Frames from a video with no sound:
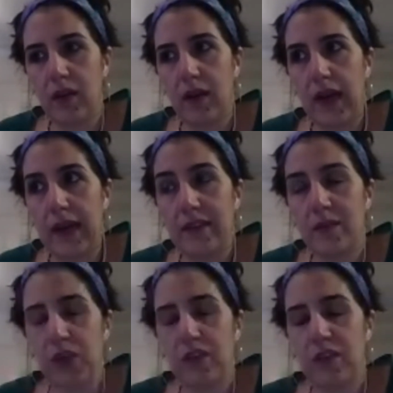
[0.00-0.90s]

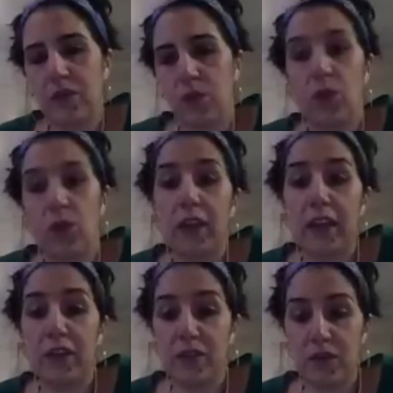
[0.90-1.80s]
aspects or
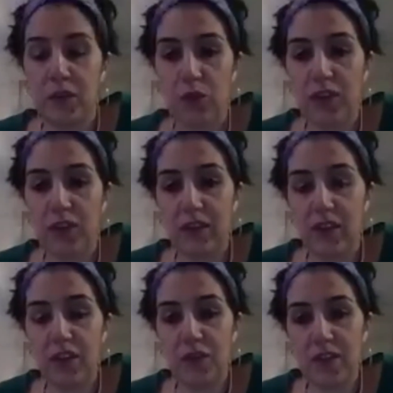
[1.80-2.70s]
layers of the book that
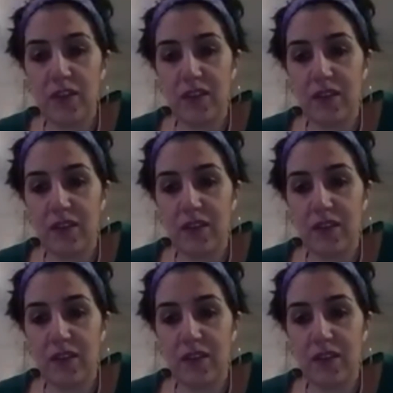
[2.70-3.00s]
got written.